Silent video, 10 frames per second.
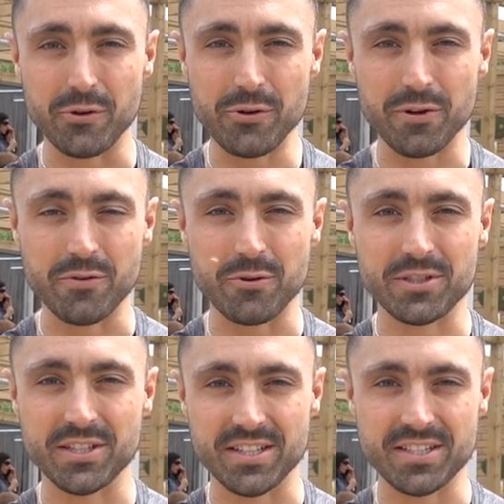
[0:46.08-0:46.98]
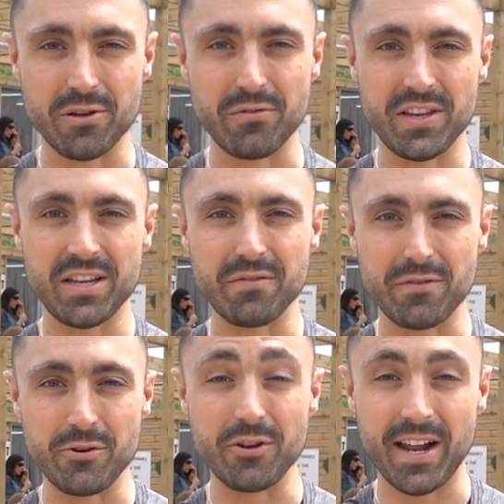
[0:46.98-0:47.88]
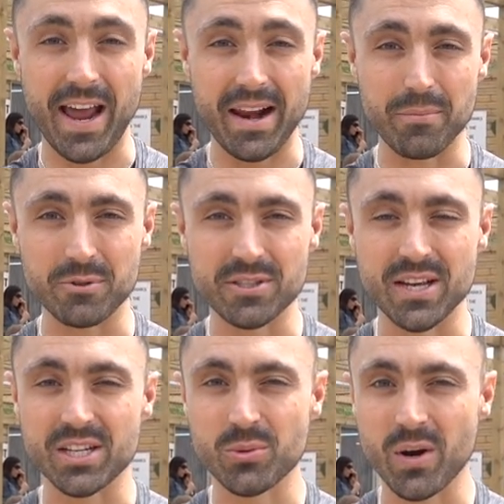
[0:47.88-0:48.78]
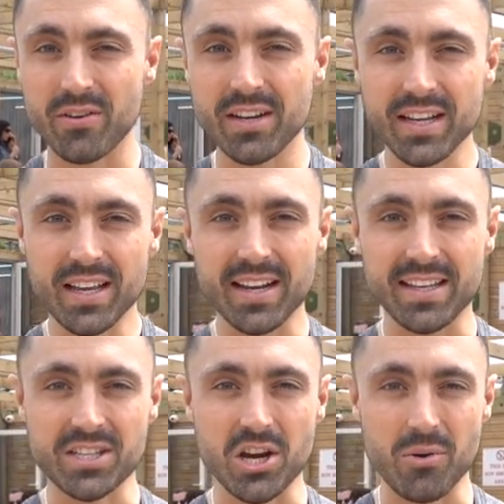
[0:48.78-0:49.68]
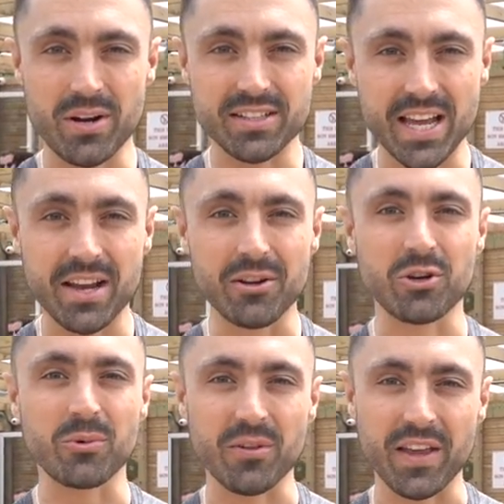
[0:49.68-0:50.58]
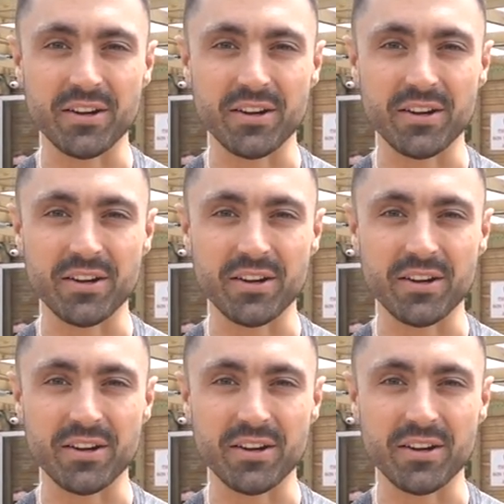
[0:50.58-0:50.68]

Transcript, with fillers: food. Of course they're gonna serve vegan food at an animal sanctuary. Let's go in and take a look at what they